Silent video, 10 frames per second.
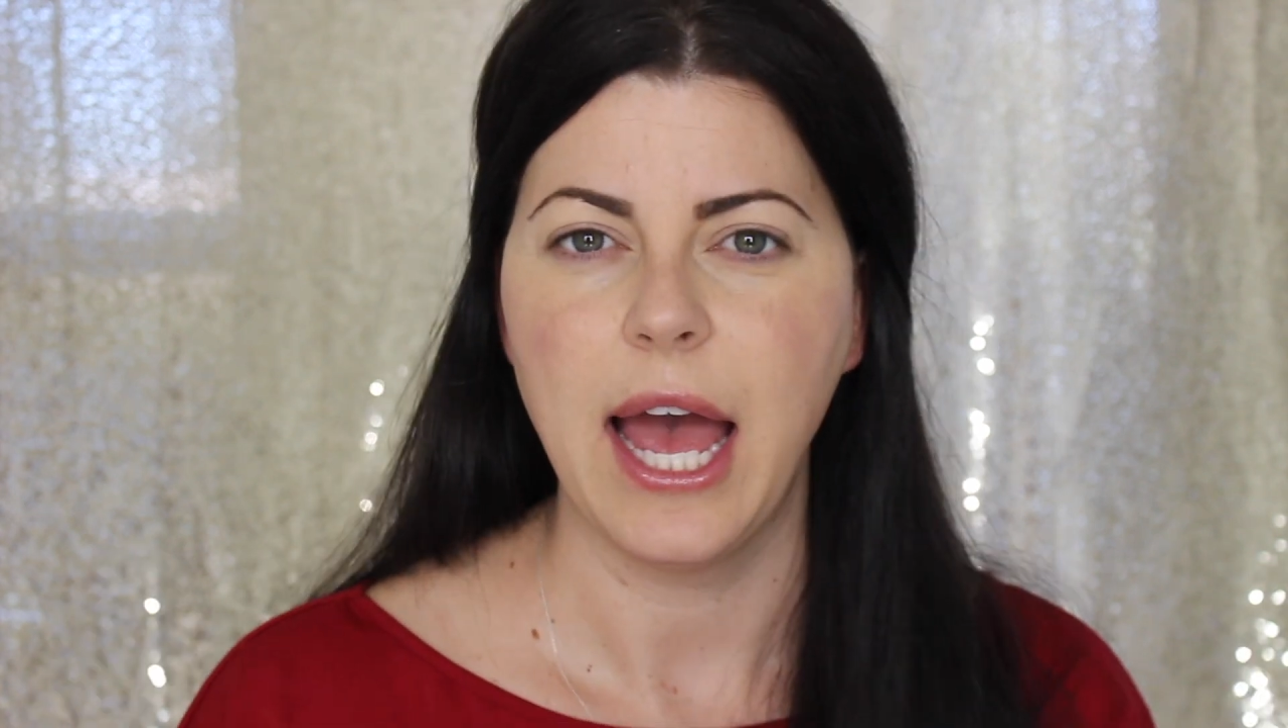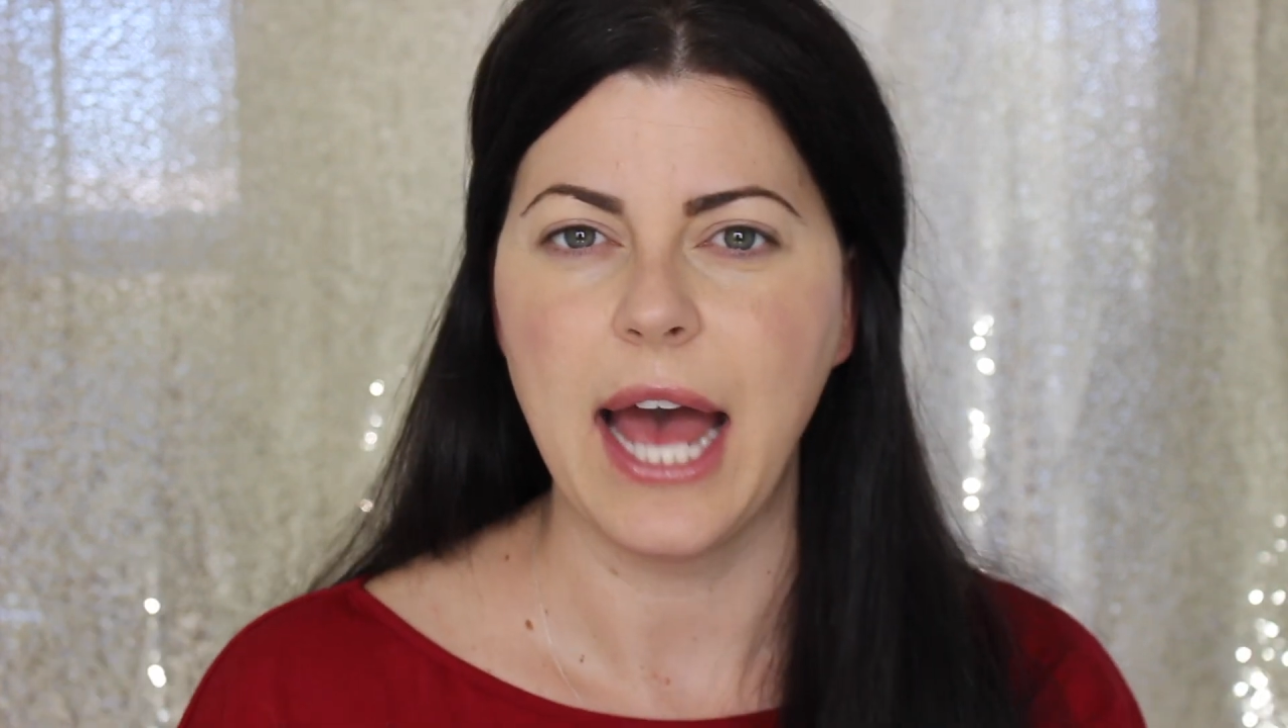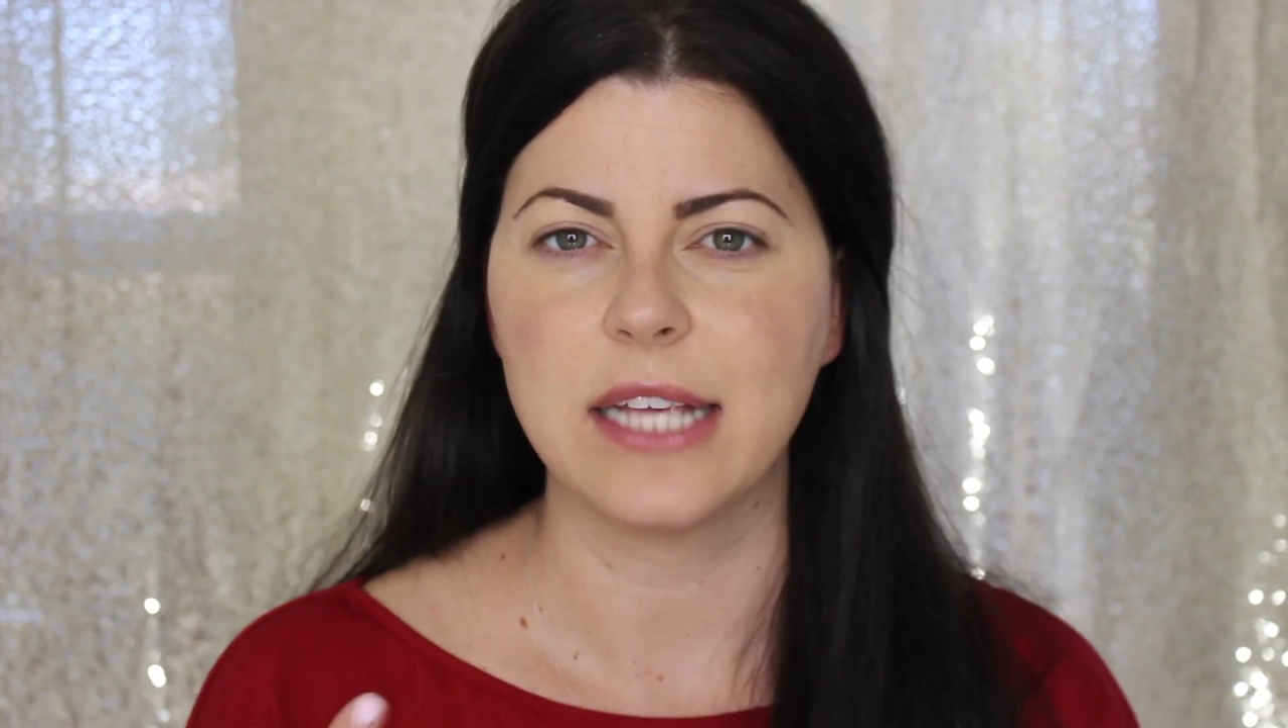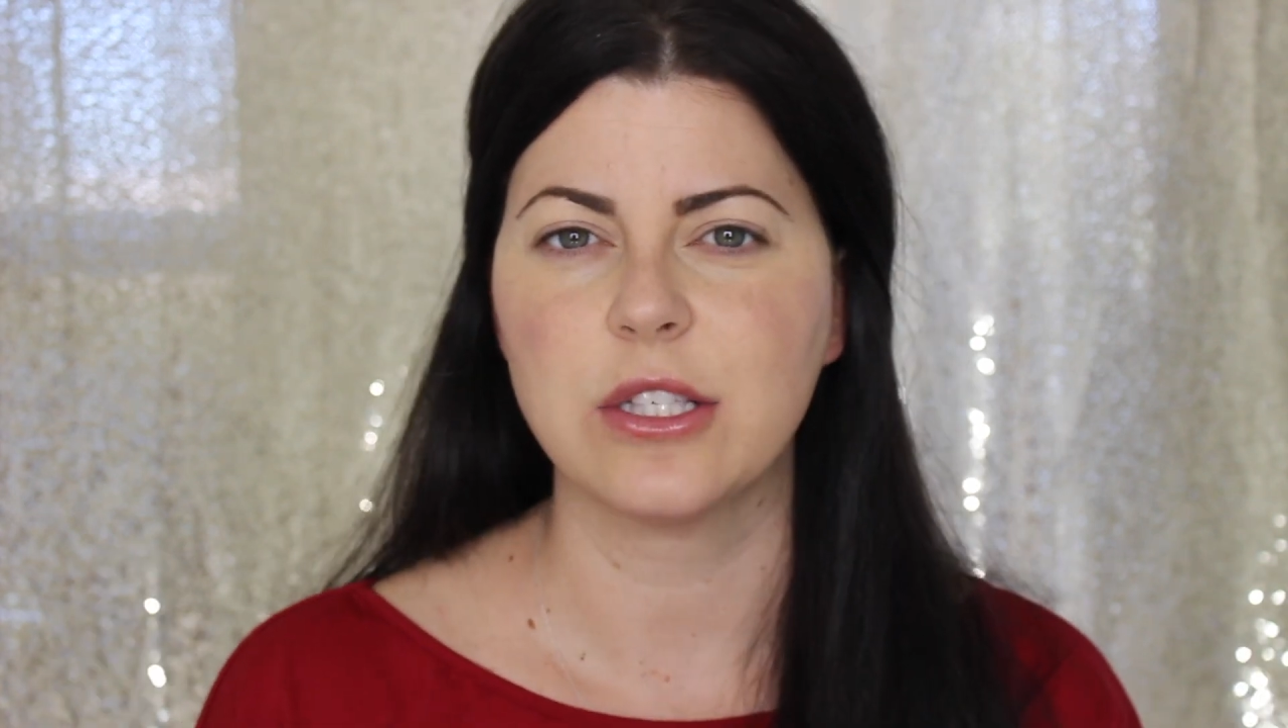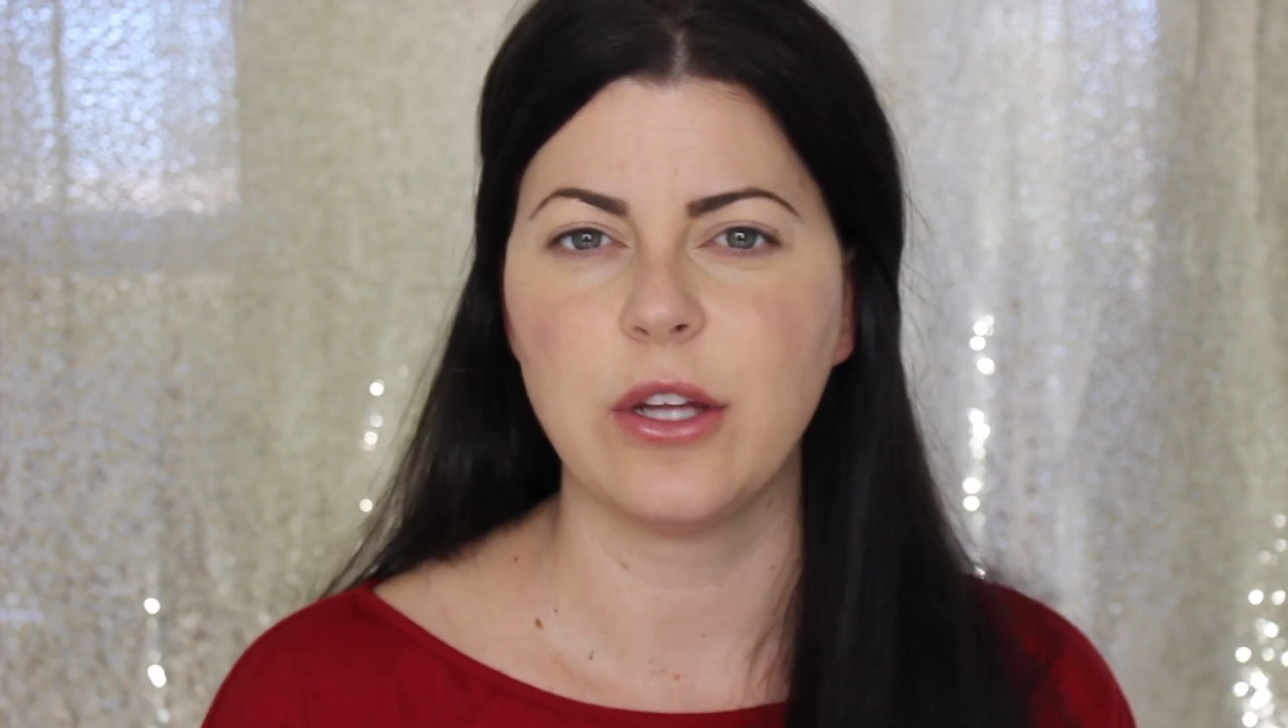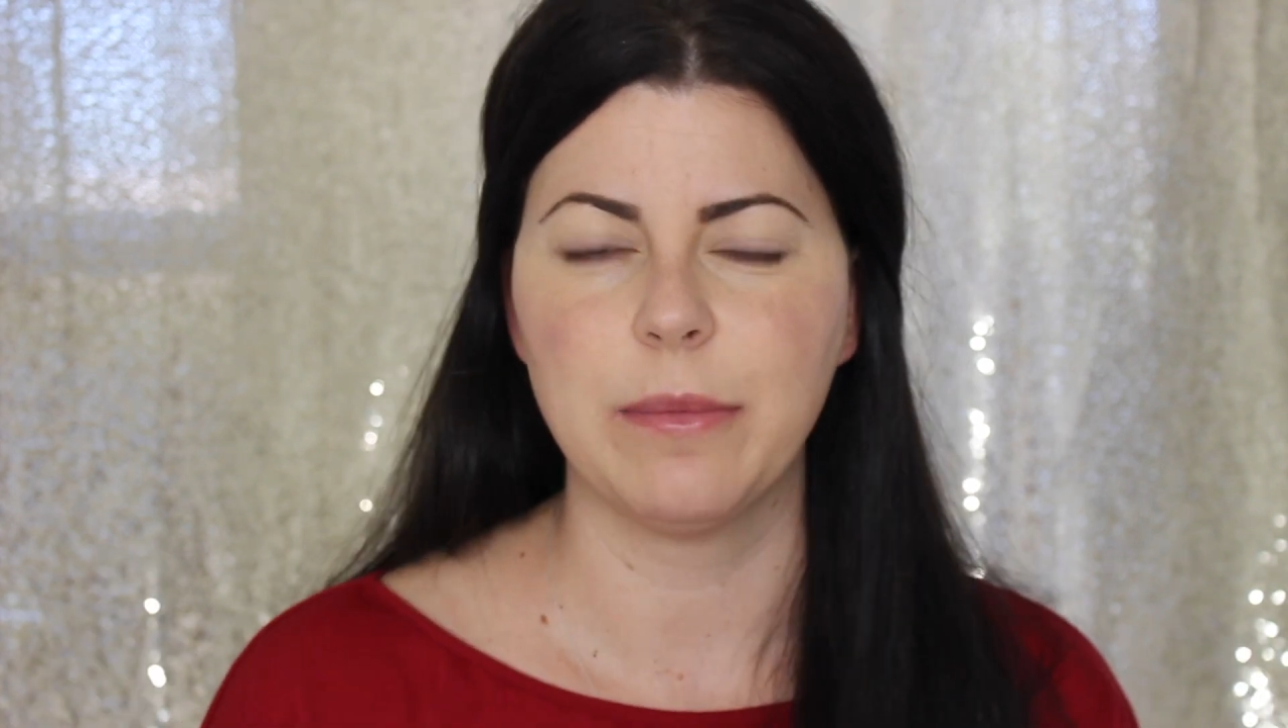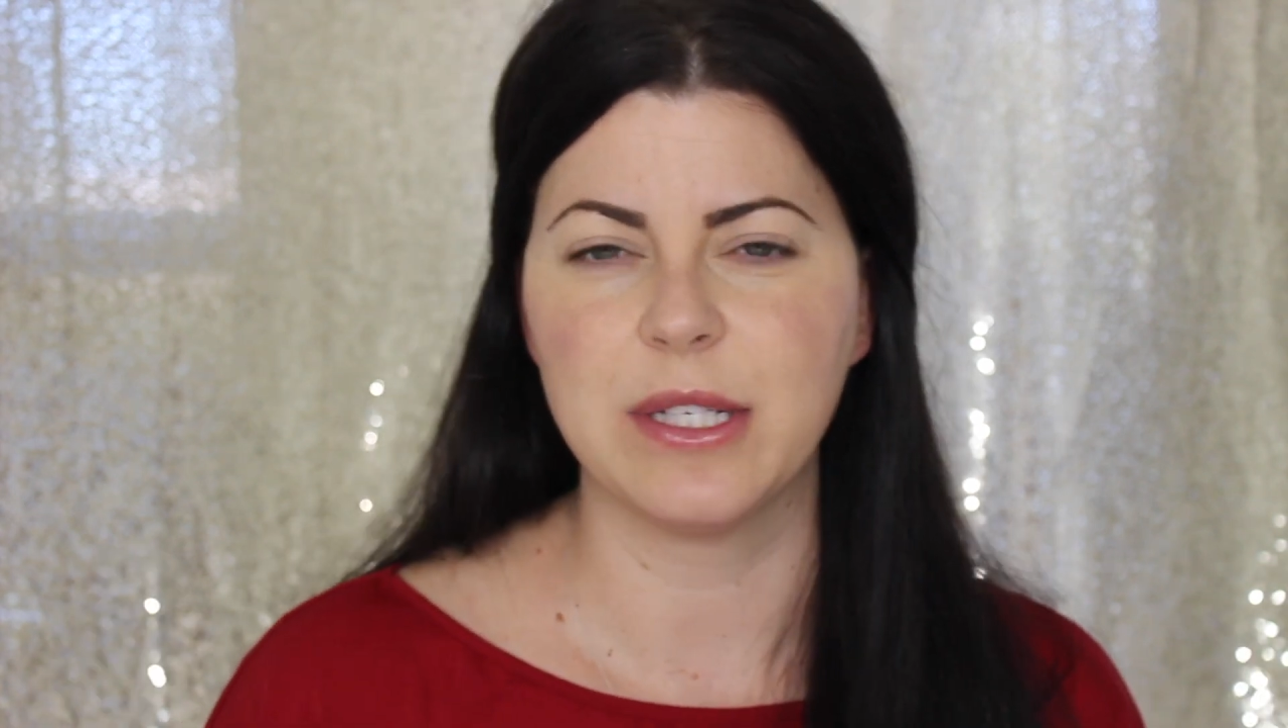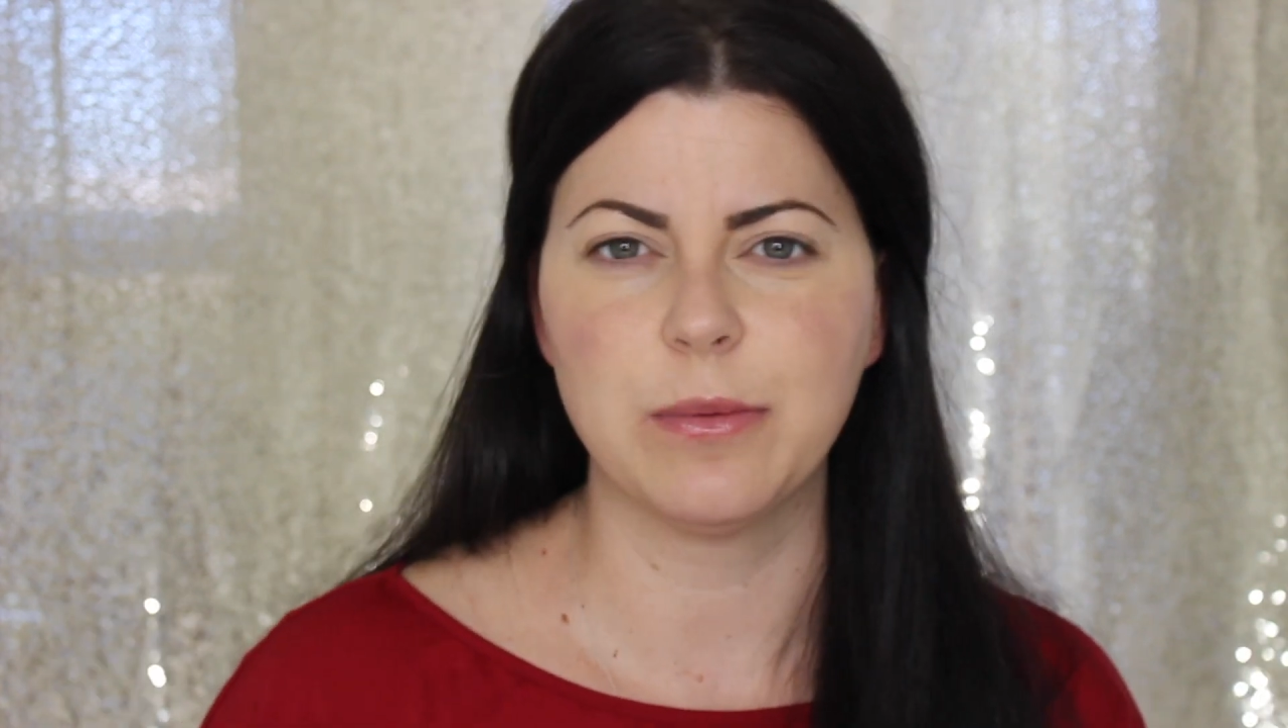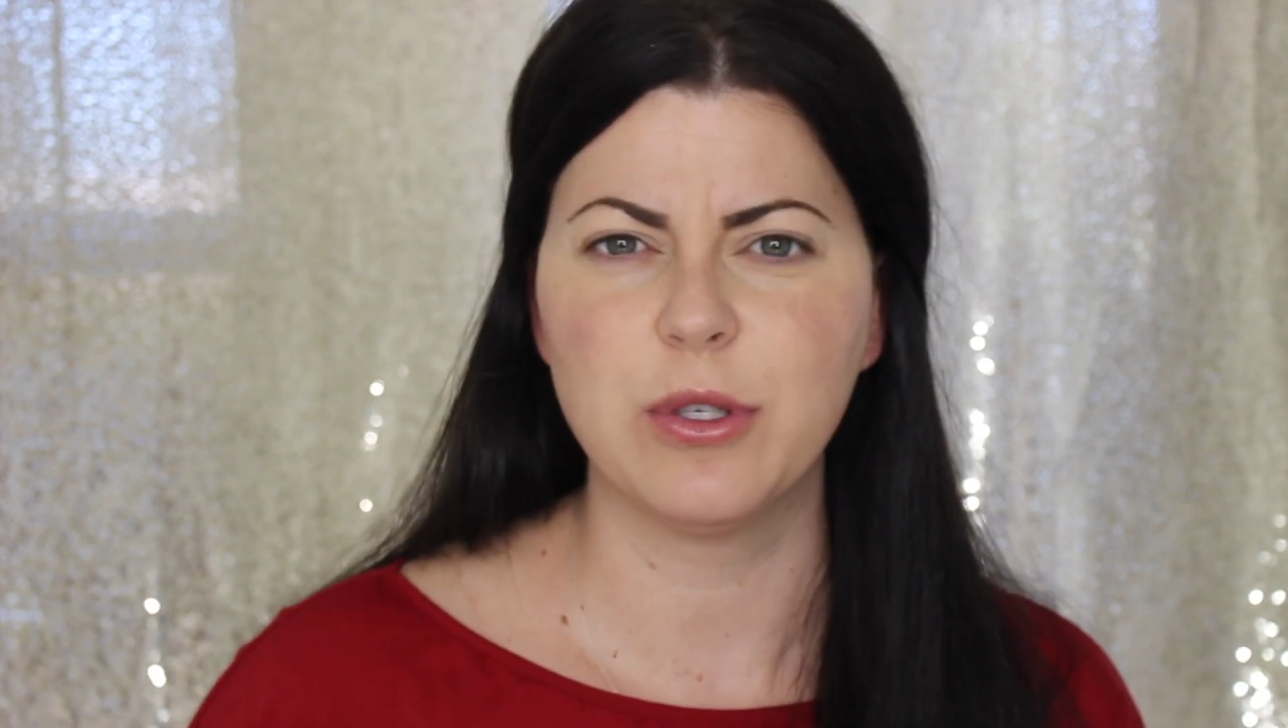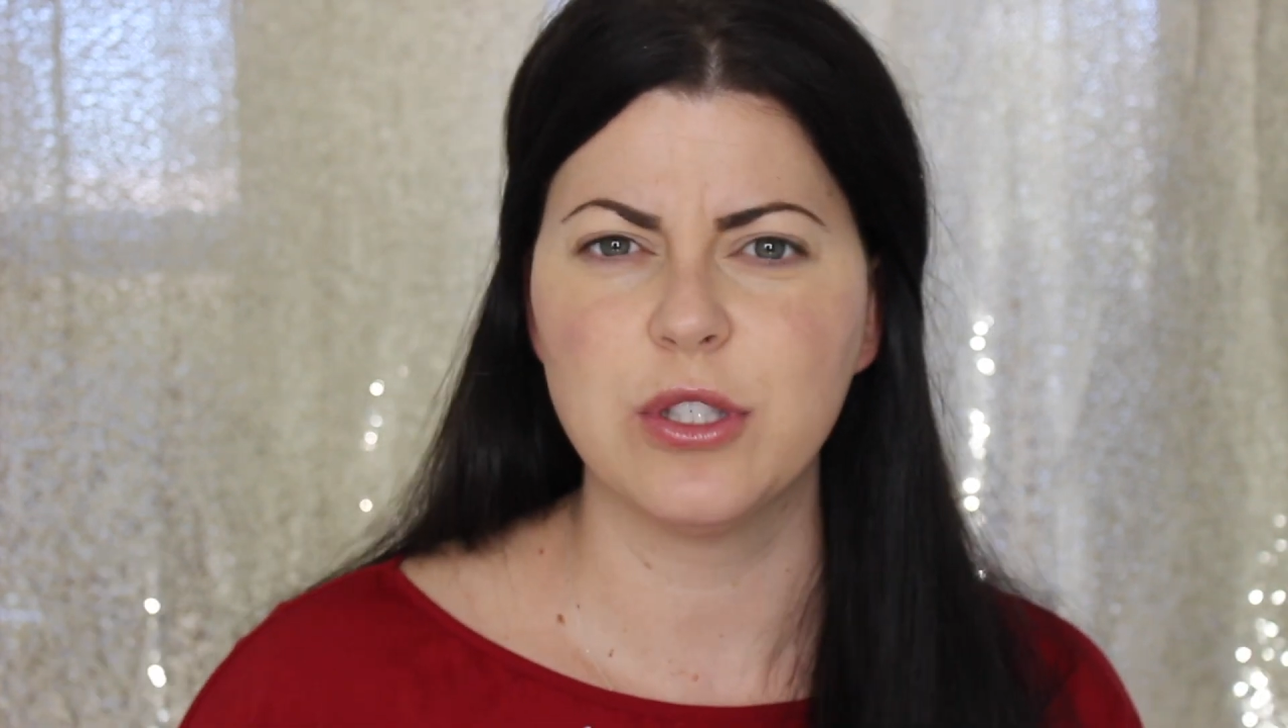ask, am I
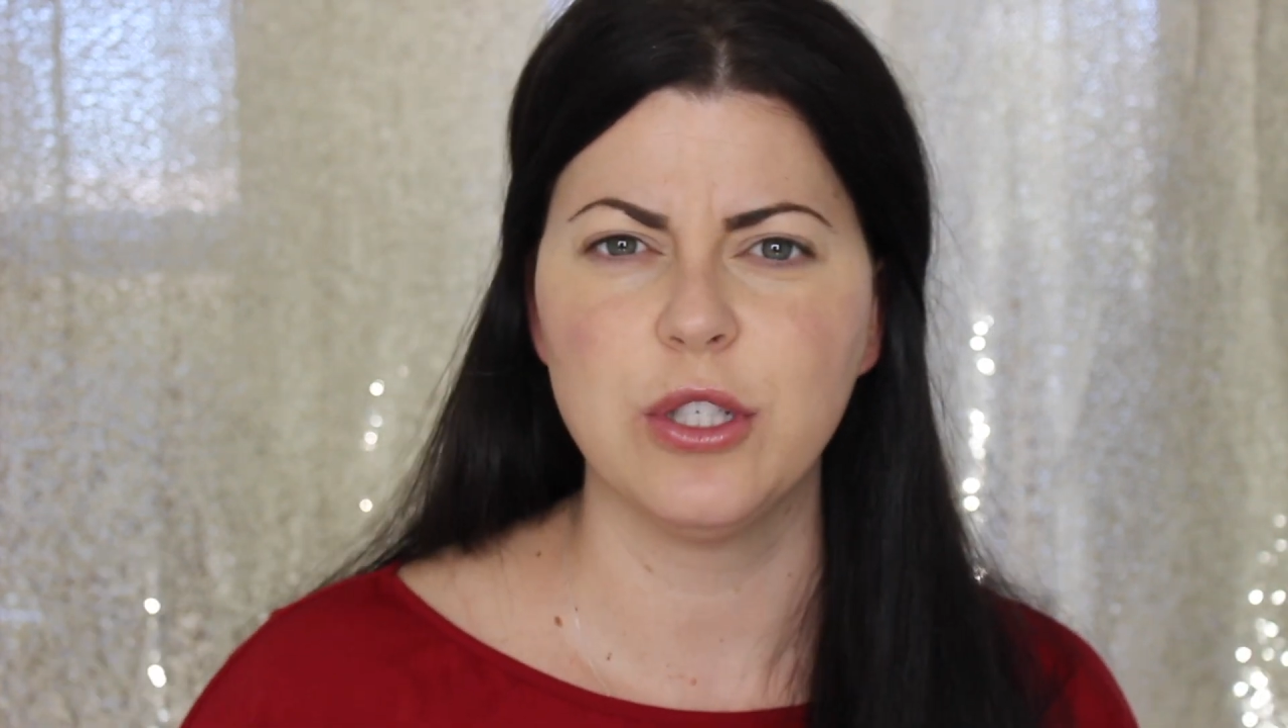supposed